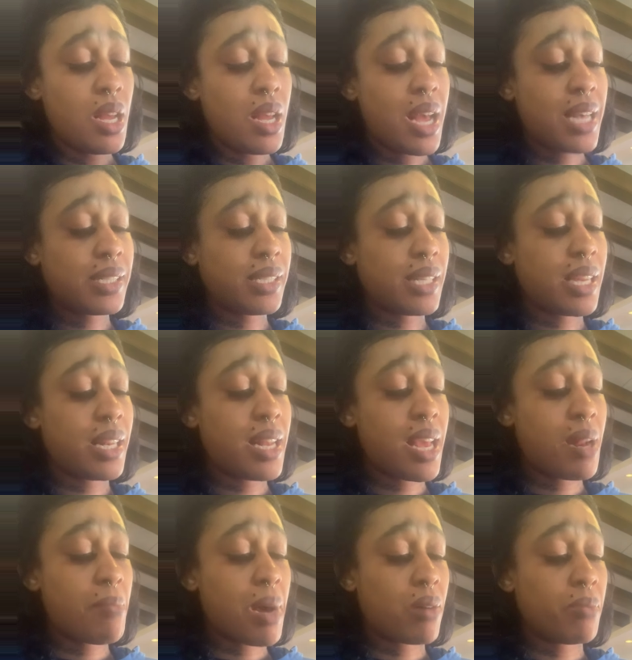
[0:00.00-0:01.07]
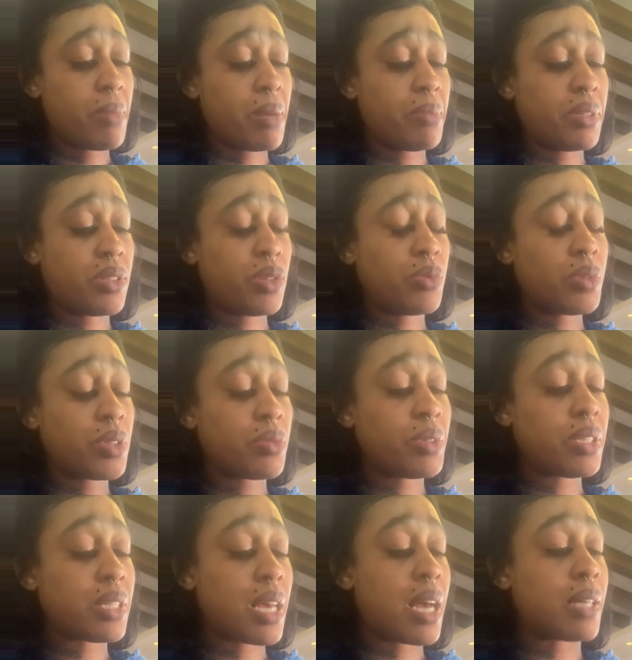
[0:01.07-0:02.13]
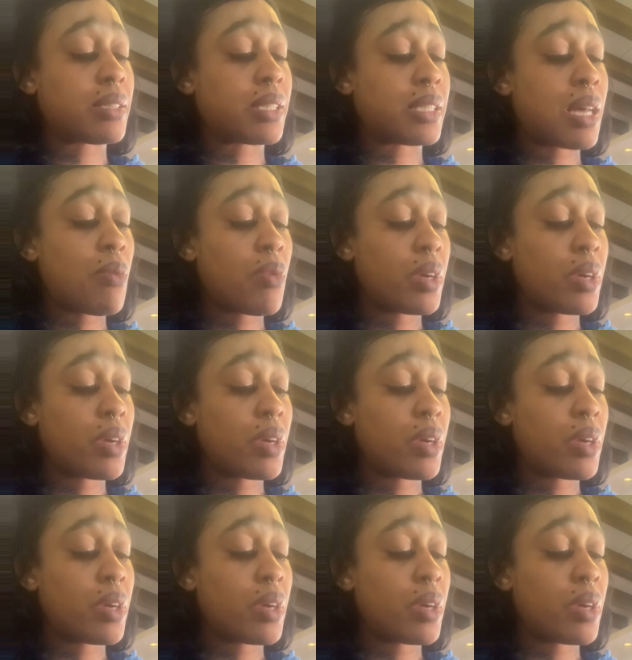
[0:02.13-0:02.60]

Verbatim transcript: I seen that about maybe two or three times because I